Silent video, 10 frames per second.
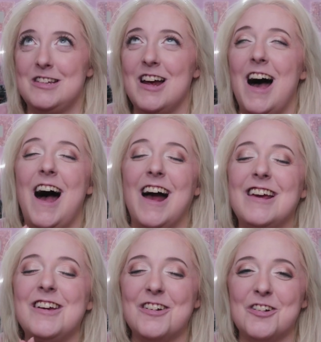
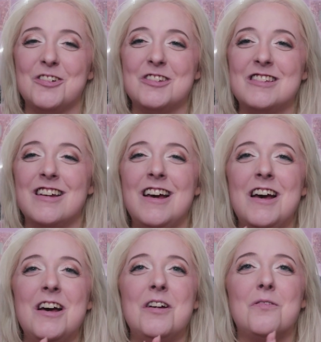I used
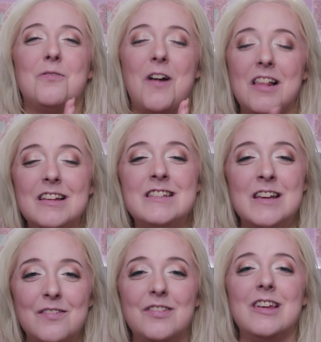
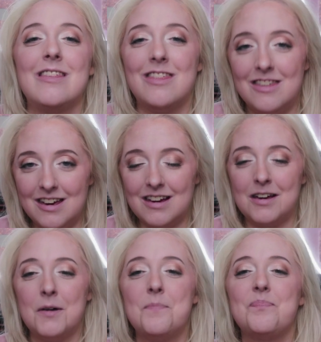relatively
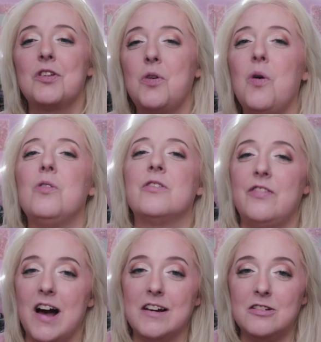thick gold
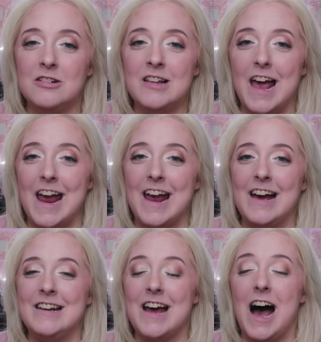vinyl
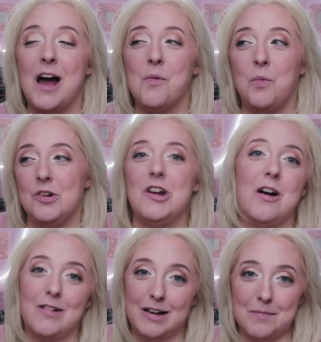and I would
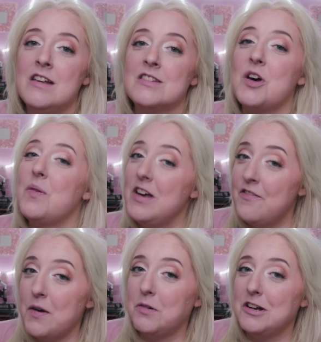not recommend it. So
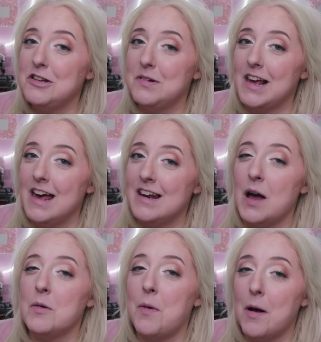if I were to do it again,
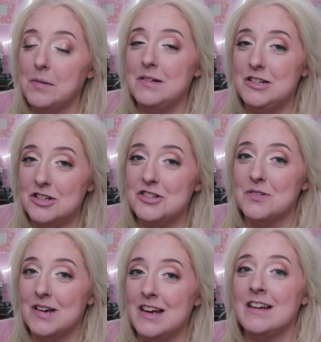I would probably just
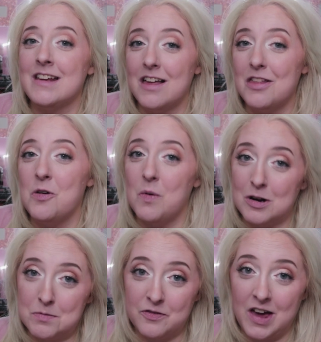do it in yellow
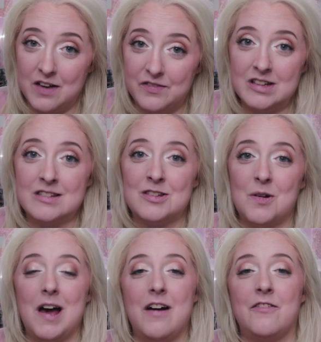waterproof canvas. So
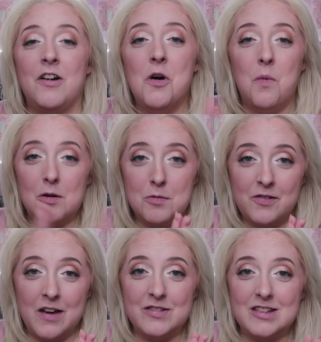I have
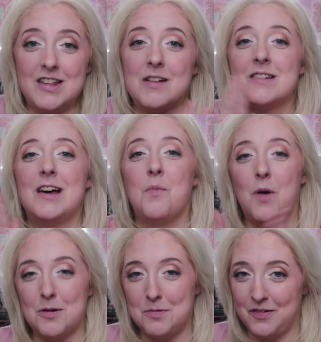waterproof canvas on the outside,
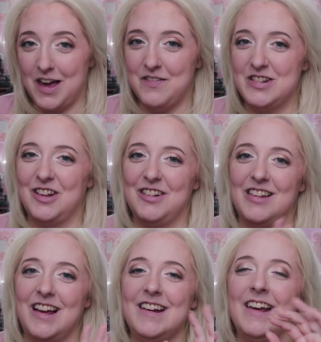waterproof canvas on the
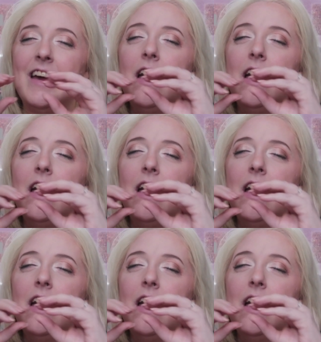lining.